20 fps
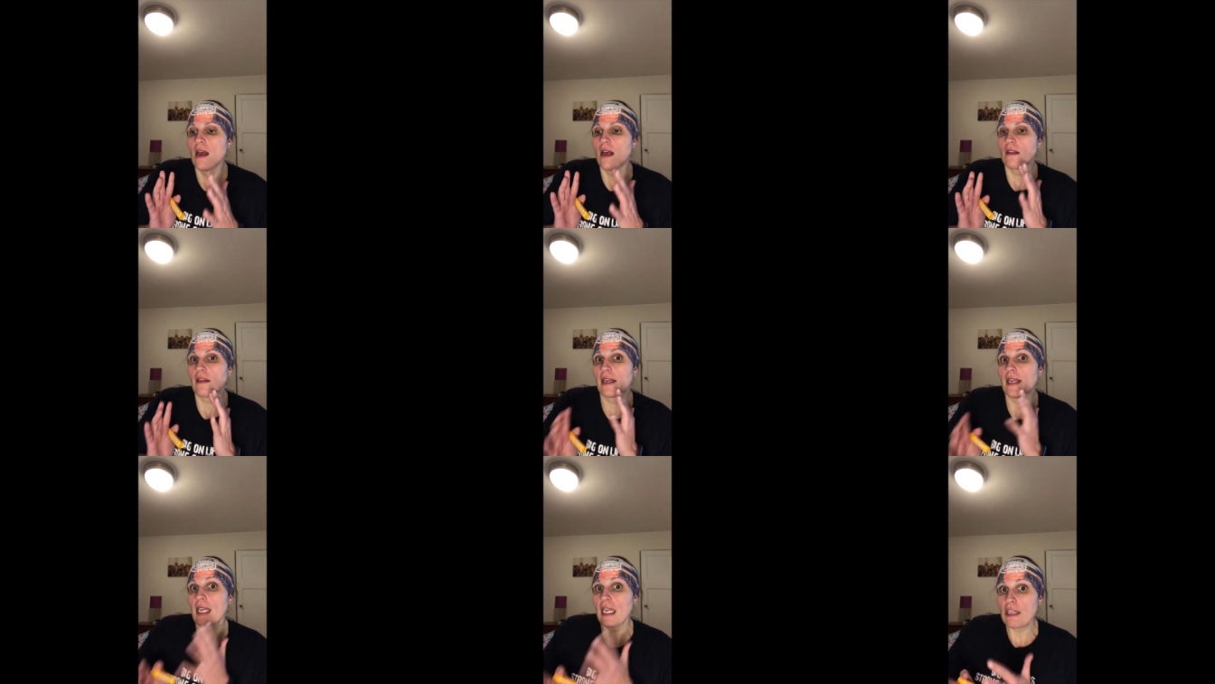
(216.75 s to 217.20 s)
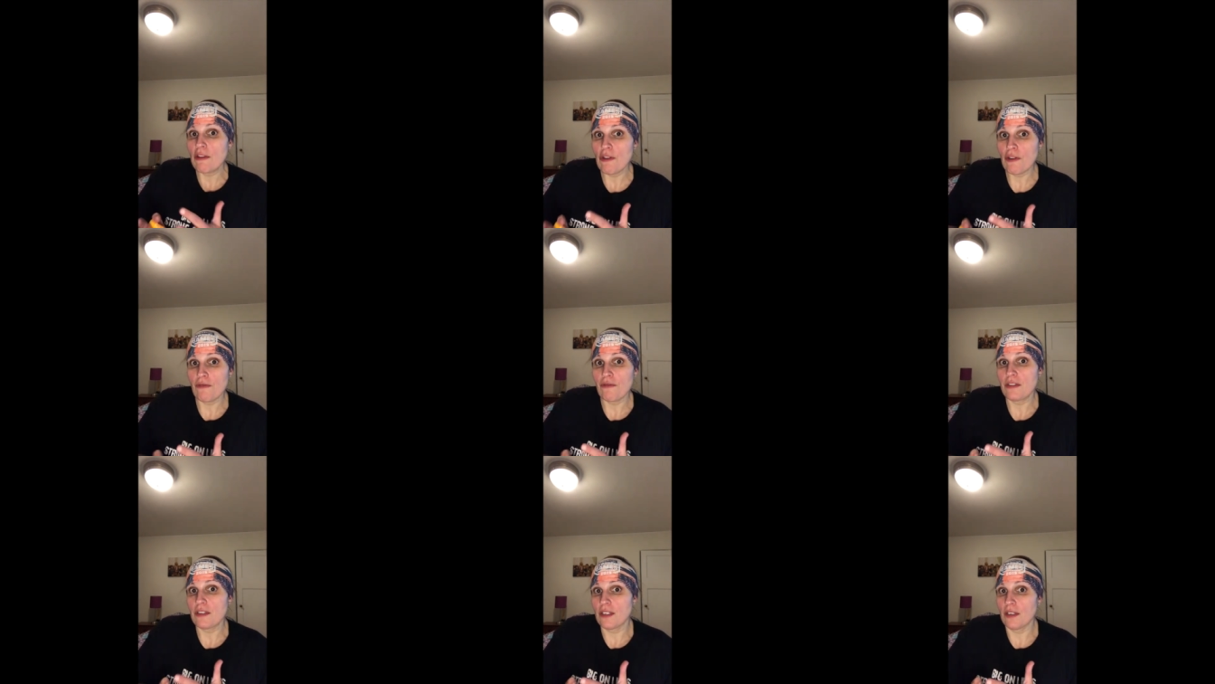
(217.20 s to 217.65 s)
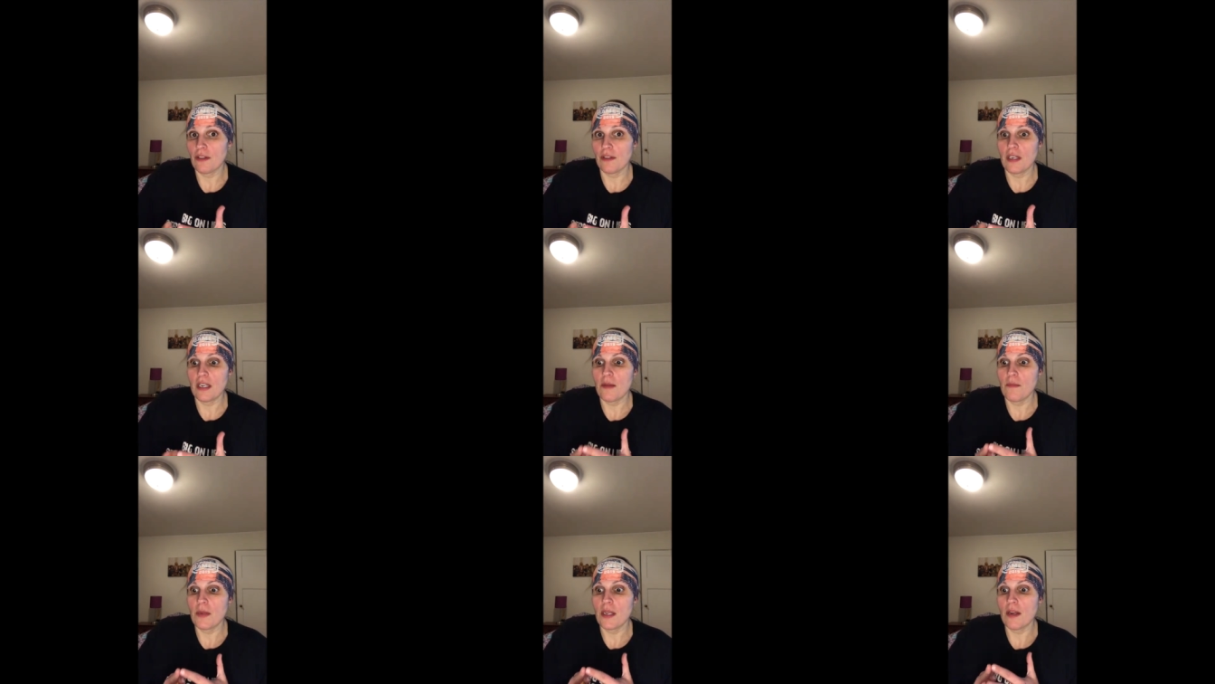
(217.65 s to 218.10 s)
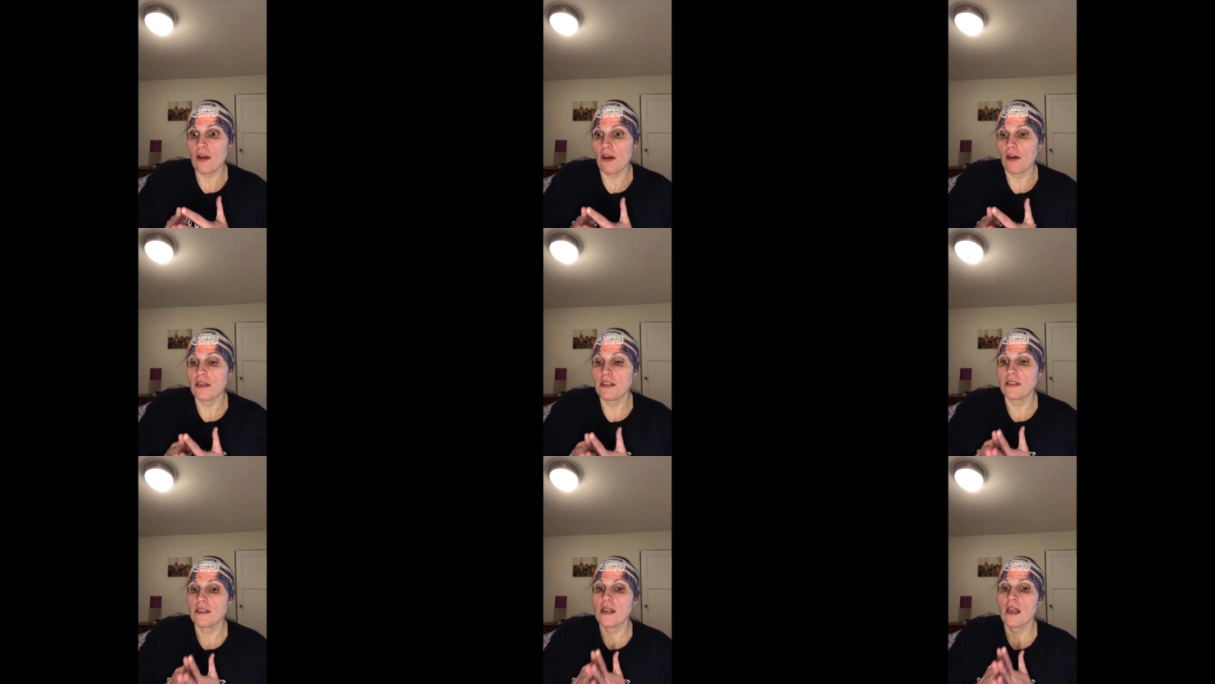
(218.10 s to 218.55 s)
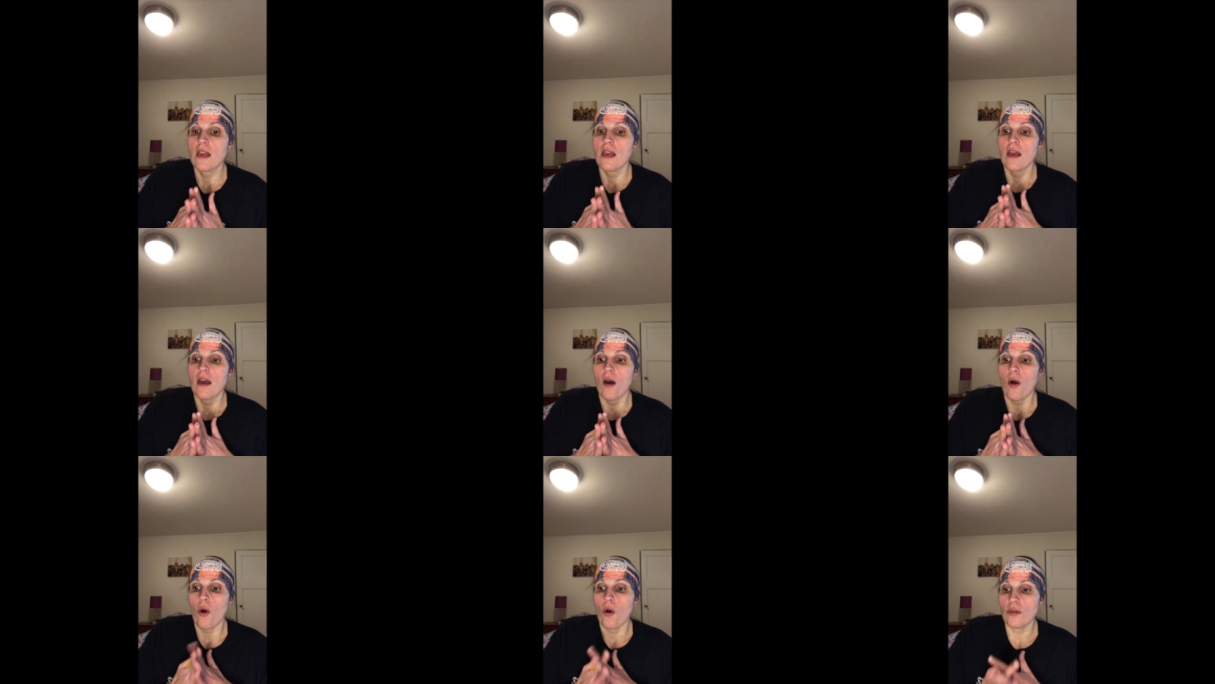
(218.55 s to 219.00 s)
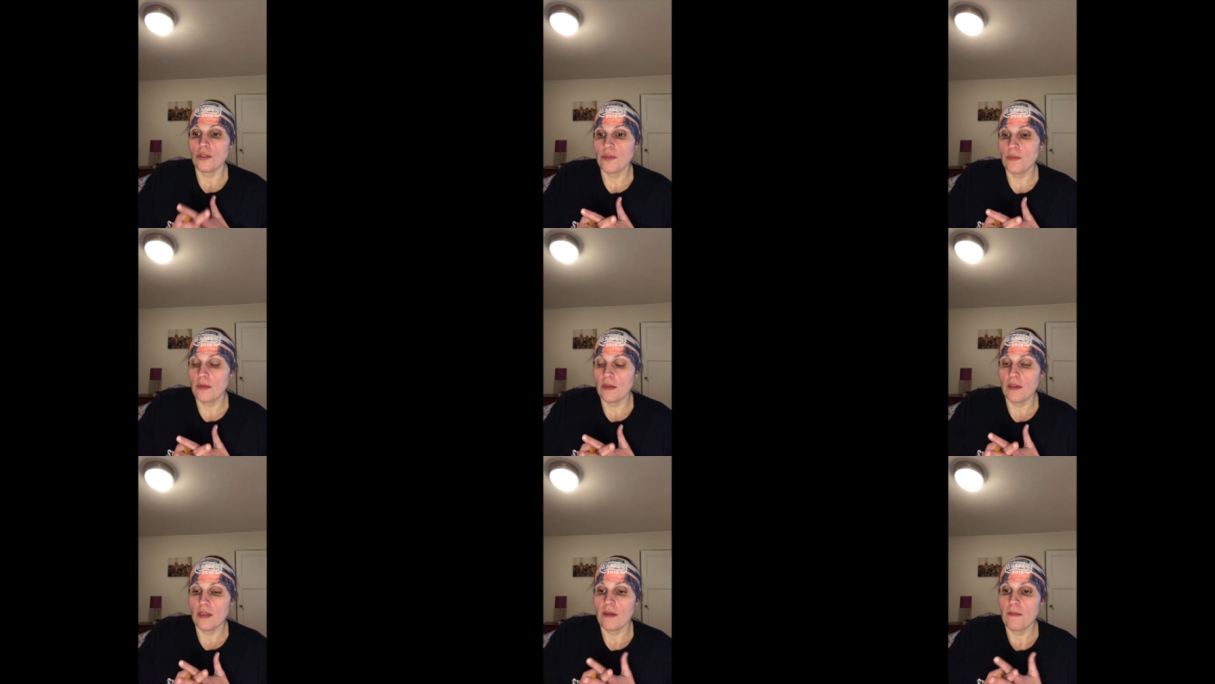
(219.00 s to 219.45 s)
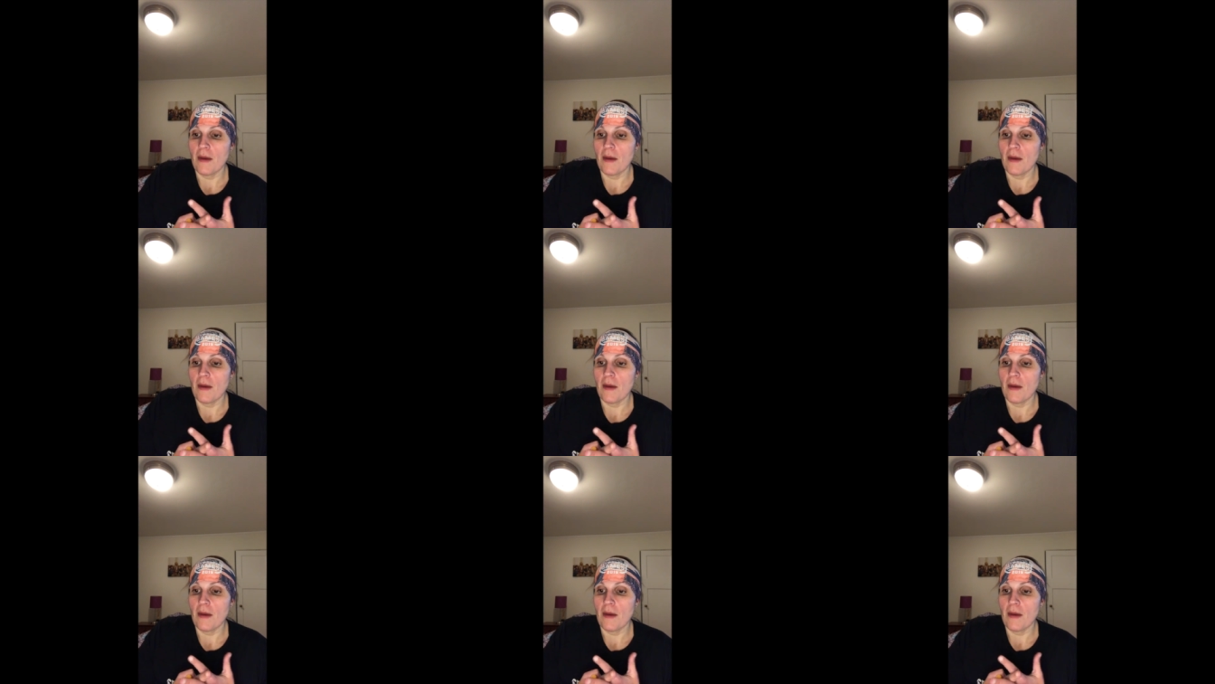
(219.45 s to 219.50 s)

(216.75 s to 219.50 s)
like in their facility, because ultimately